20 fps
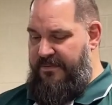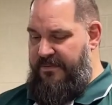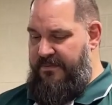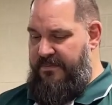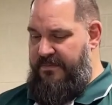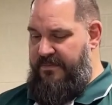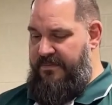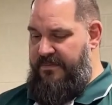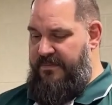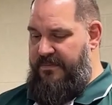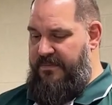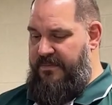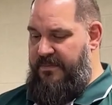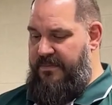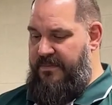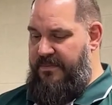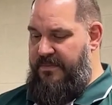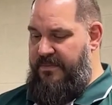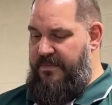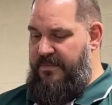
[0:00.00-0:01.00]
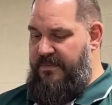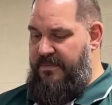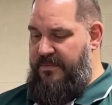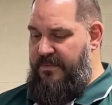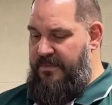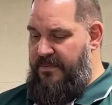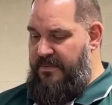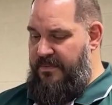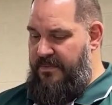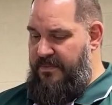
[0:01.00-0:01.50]

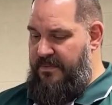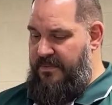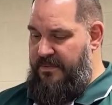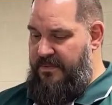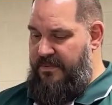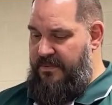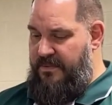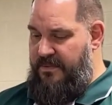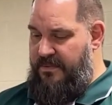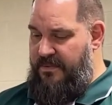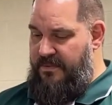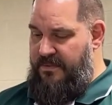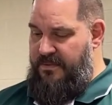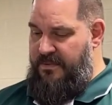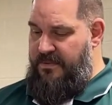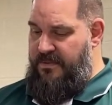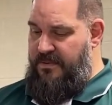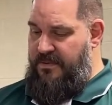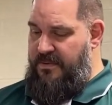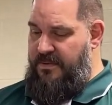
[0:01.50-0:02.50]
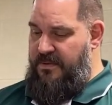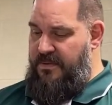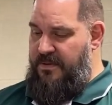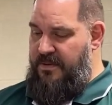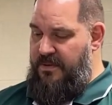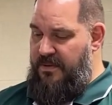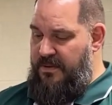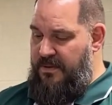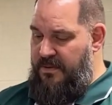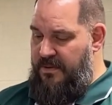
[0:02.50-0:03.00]

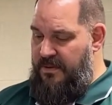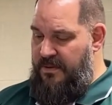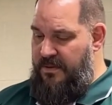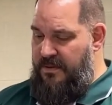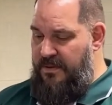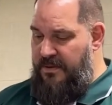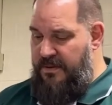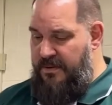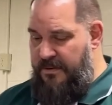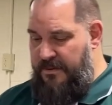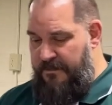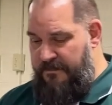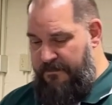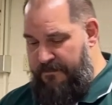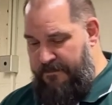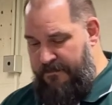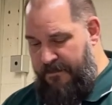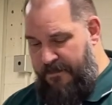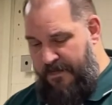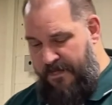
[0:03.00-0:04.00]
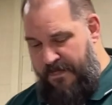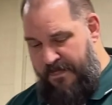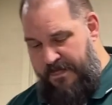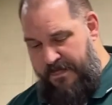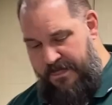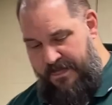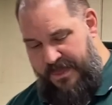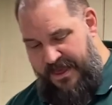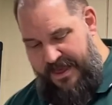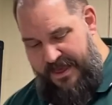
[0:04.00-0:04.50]

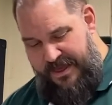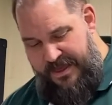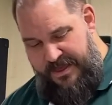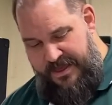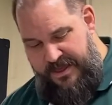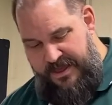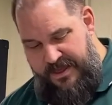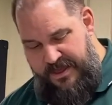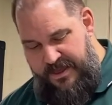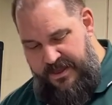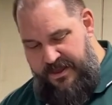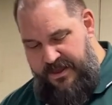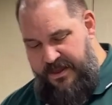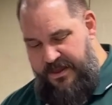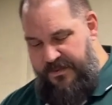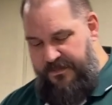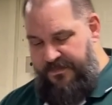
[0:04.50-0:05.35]
[no speech]